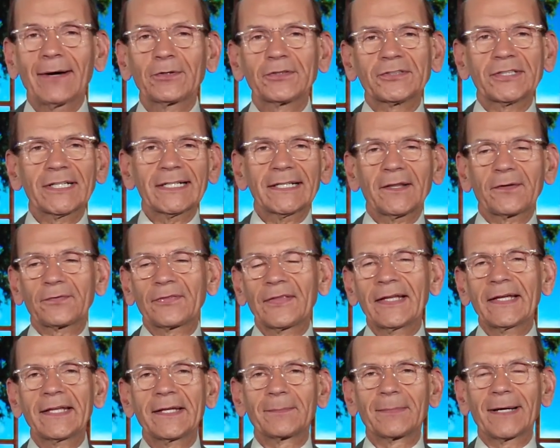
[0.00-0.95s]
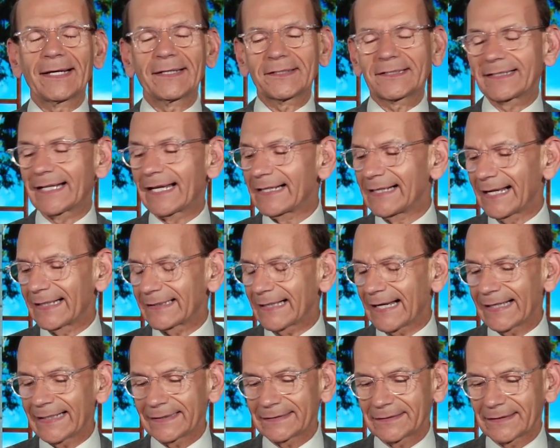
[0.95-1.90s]
was sitting there thinking about you today, and
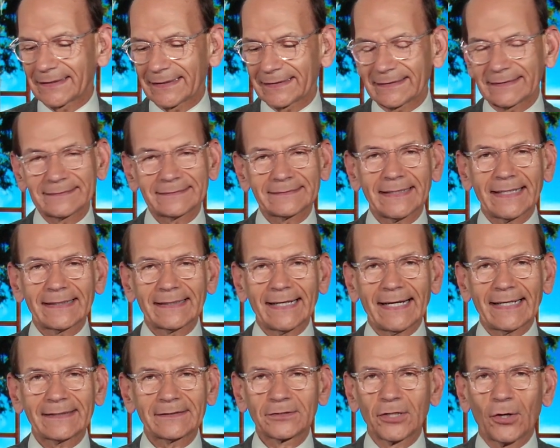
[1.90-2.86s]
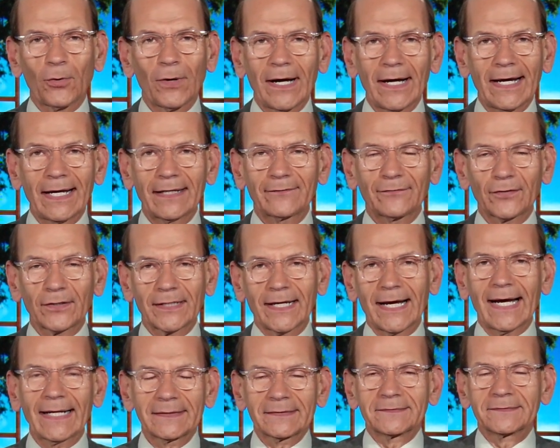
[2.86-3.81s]
I don't know why I'd
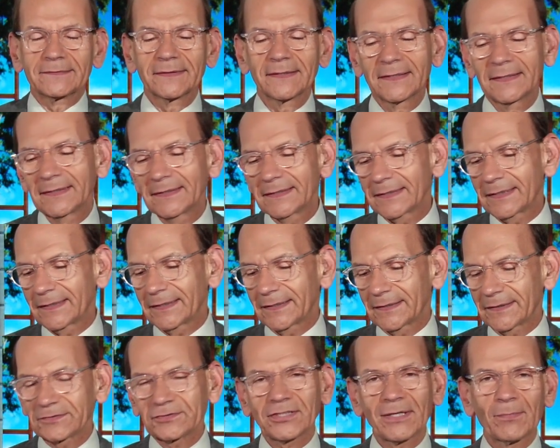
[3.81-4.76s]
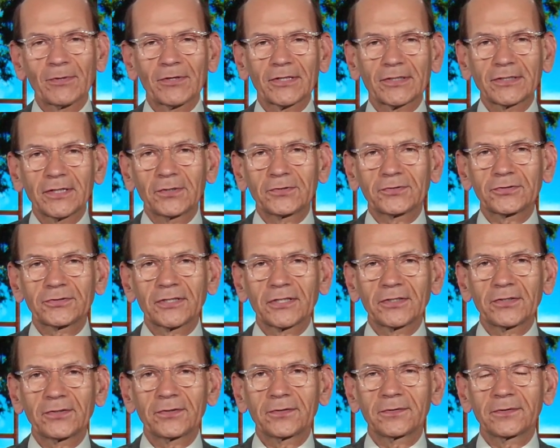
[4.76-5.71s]
forgotten some of the coaches that
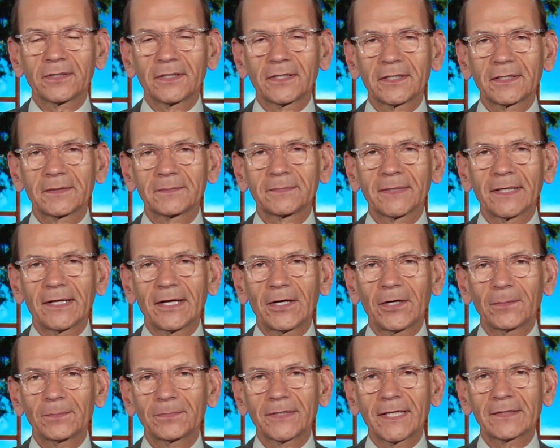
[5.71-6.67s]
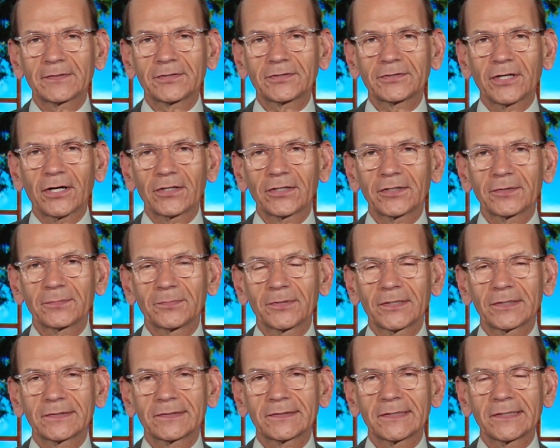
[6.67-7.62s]
you helped get started,
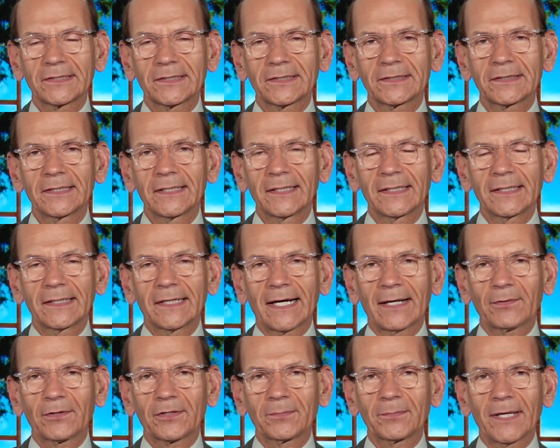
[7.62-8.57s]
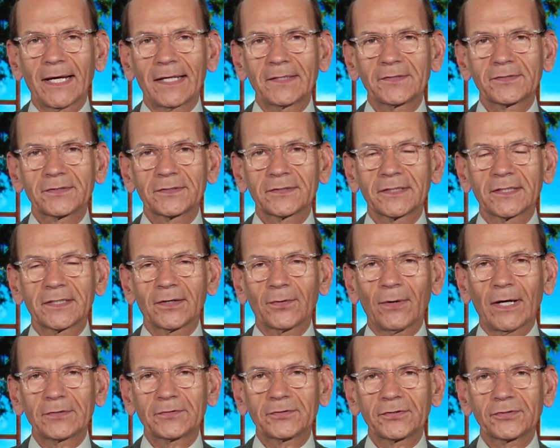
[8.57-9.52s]
but I would imagine
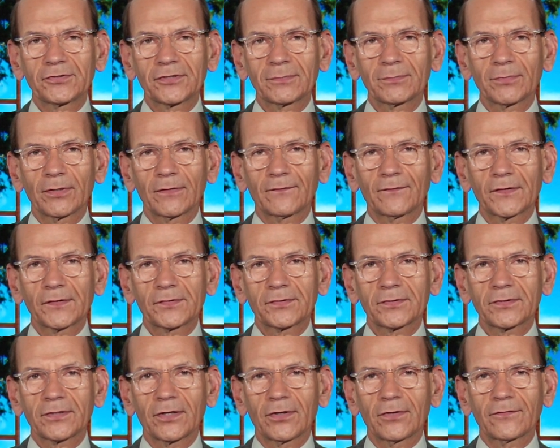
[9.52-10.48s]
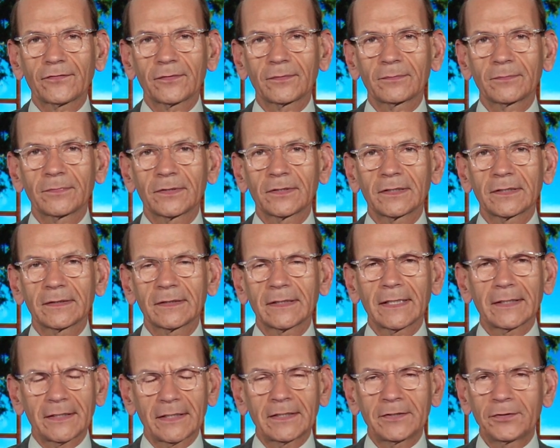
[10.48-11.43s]
watching Jimbo Fisher go from,
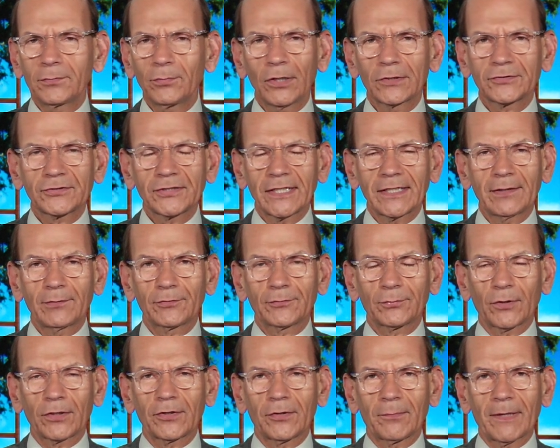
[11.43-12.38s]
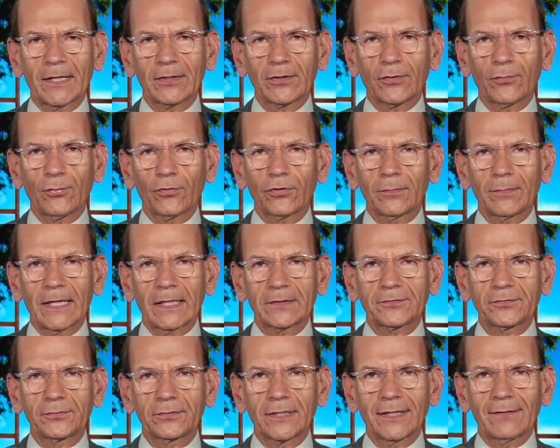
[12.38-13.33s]
and you once said he was one of the better quarterbacks
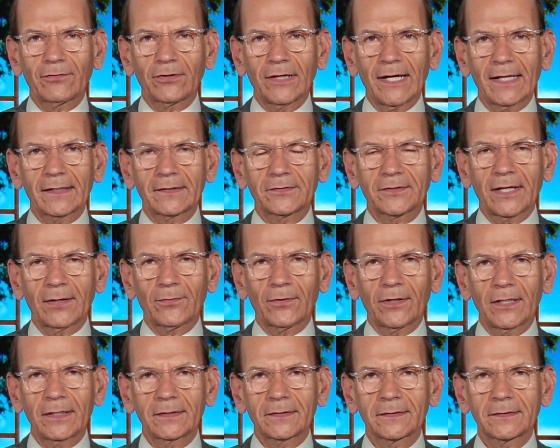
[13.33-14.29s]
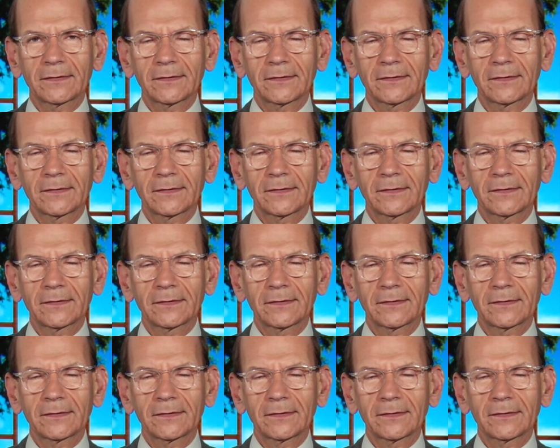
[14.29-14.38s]
you had ever had. Is that right?